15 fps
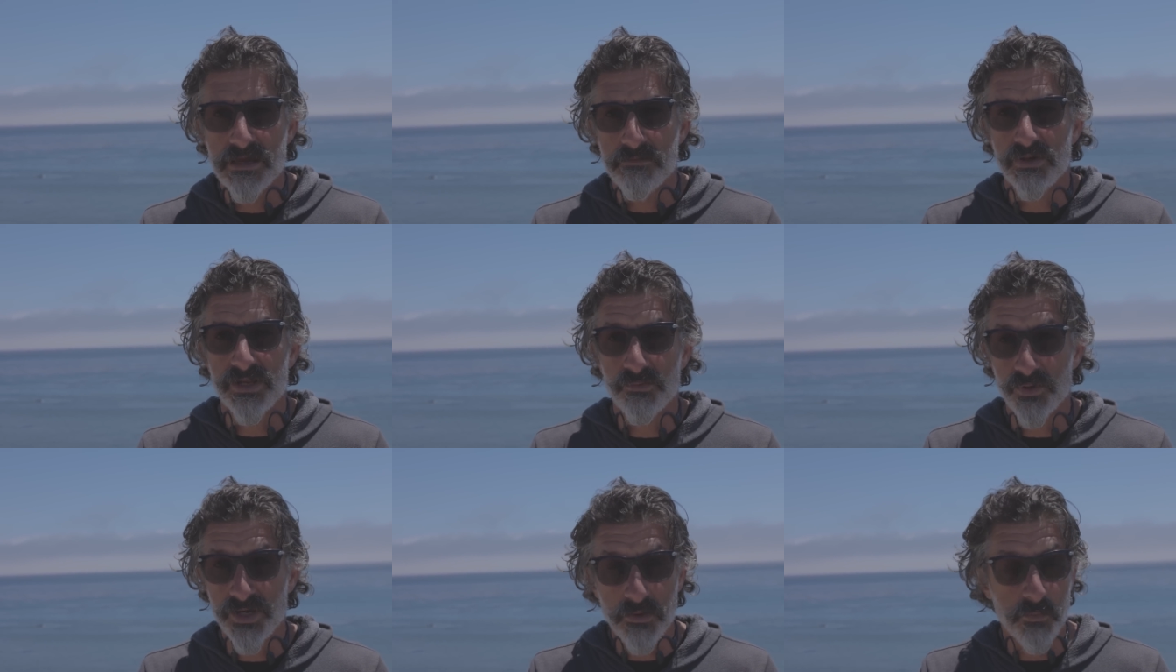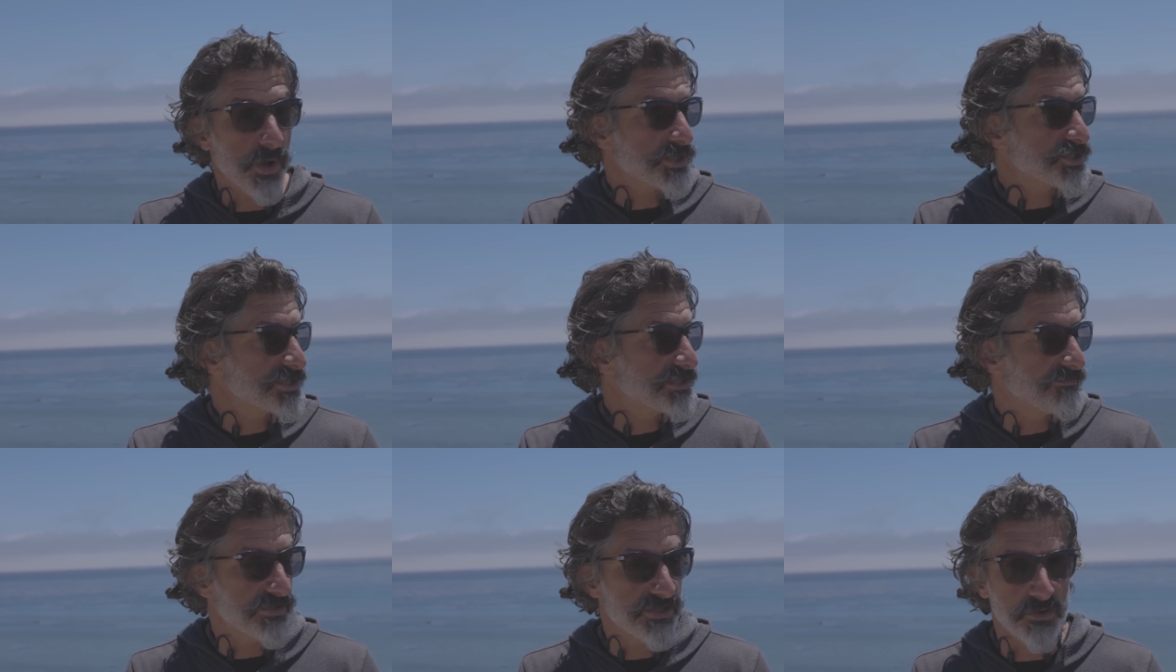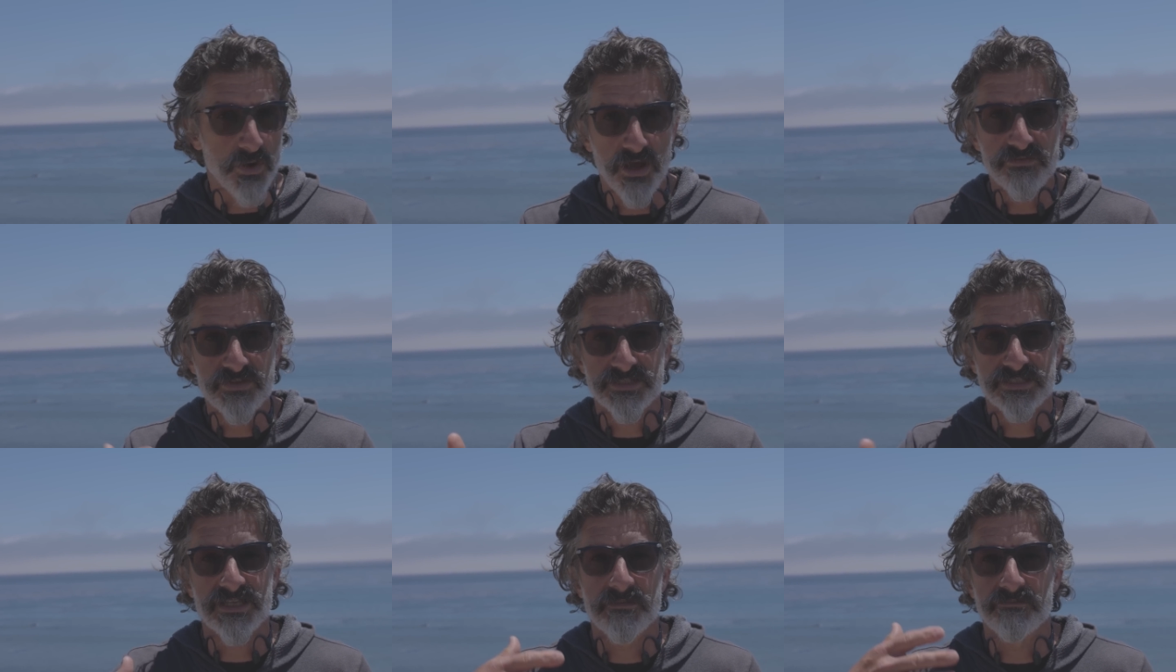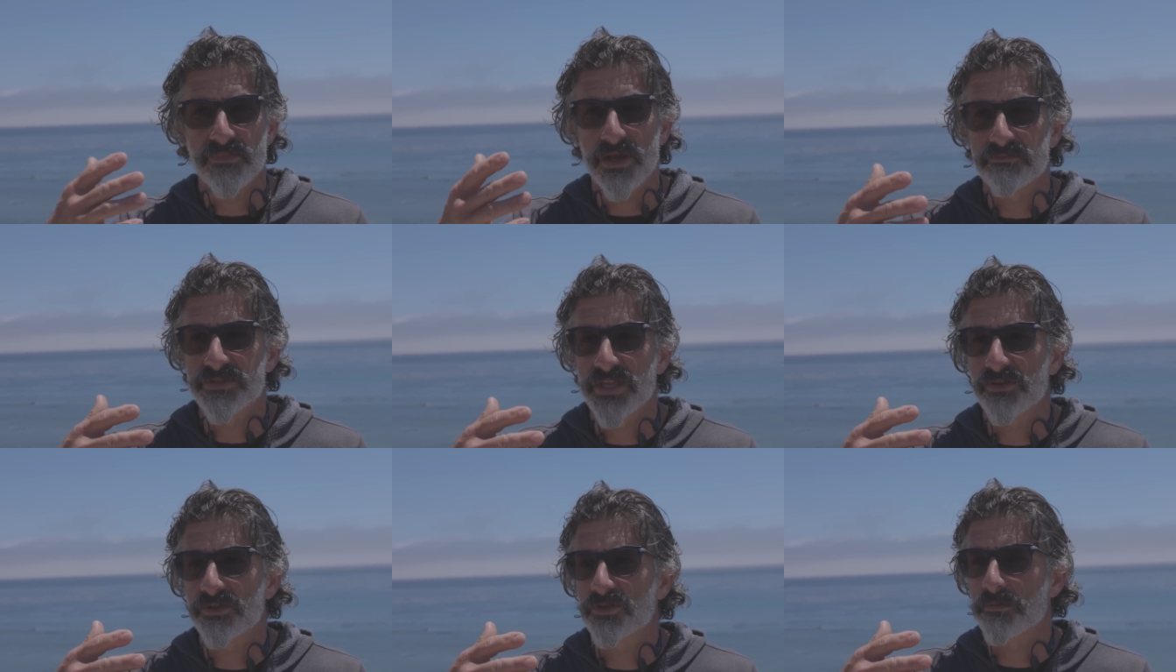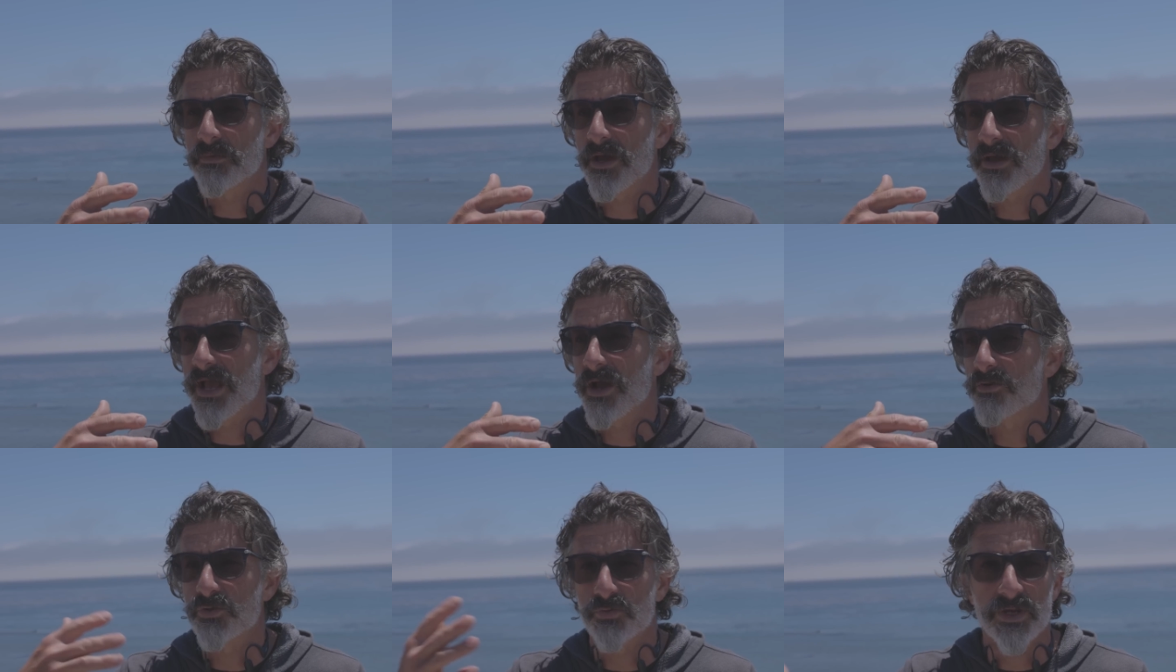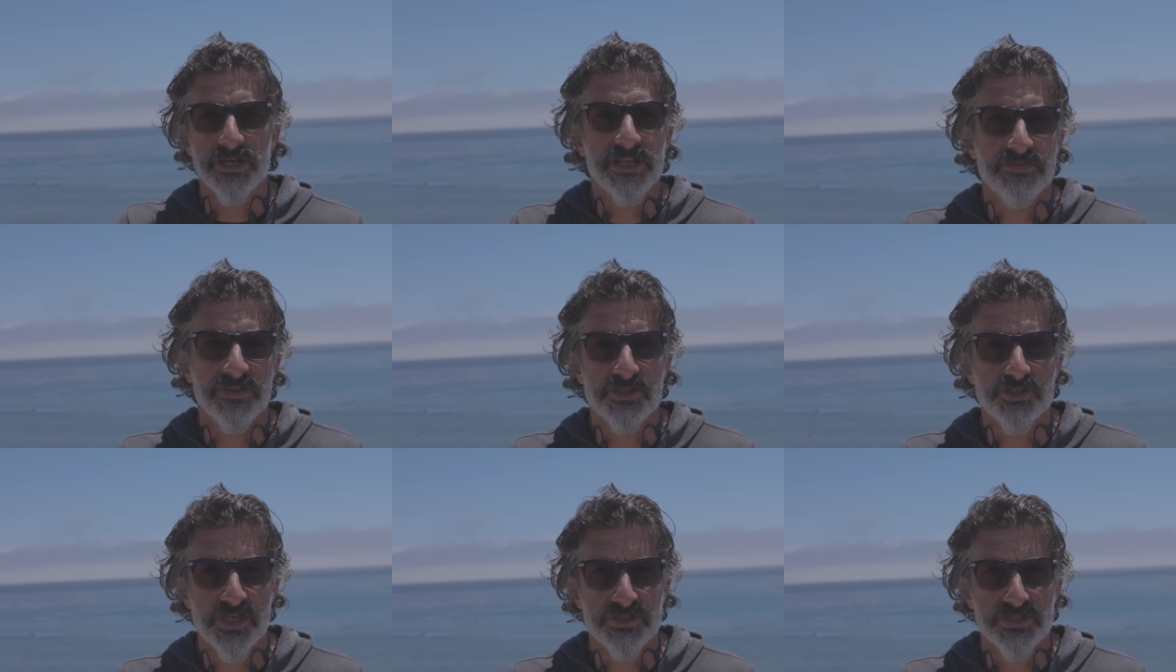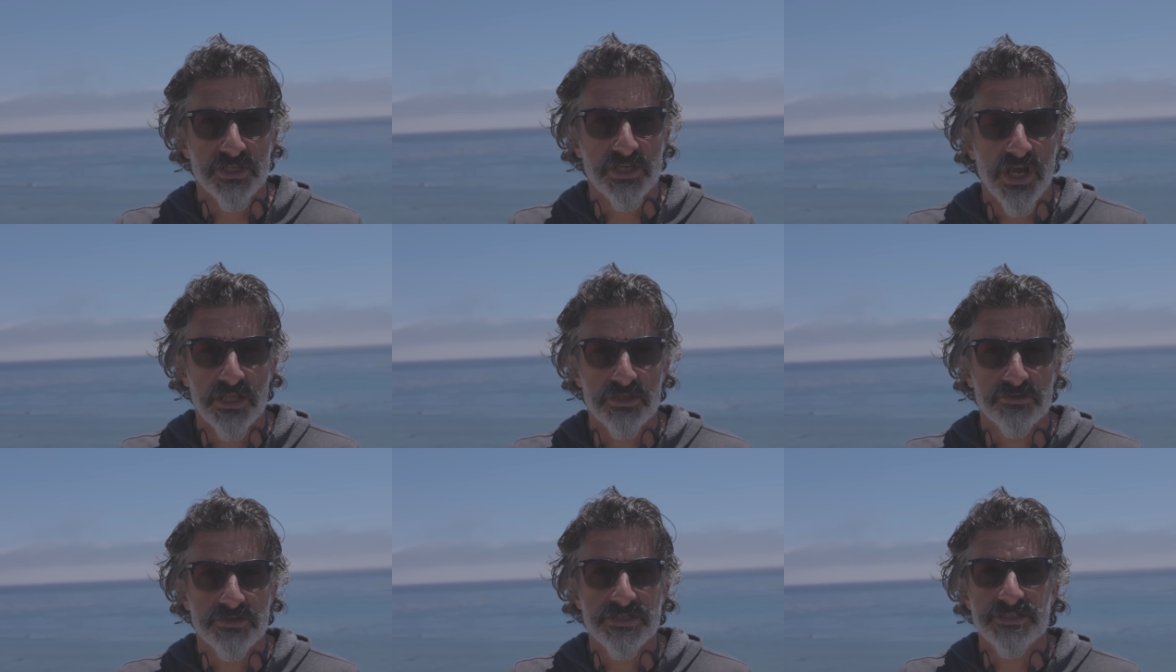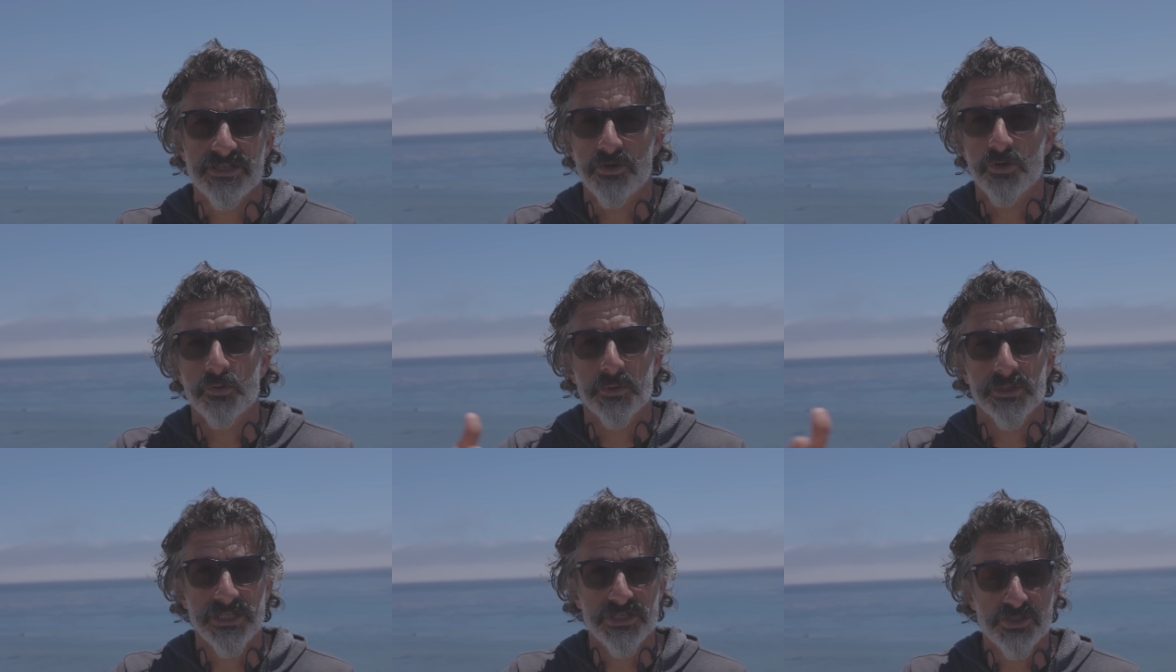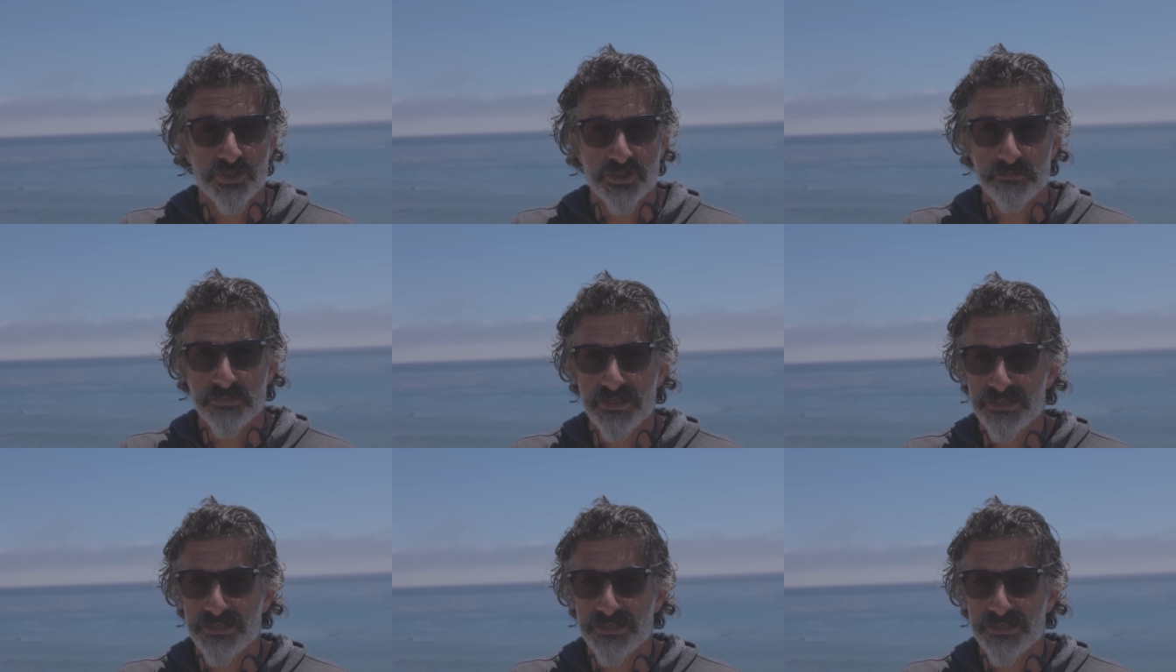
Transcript: But when I'm watching the video, obviously I'm, I'm telling her about how great I think Justin Cotler is and her relationship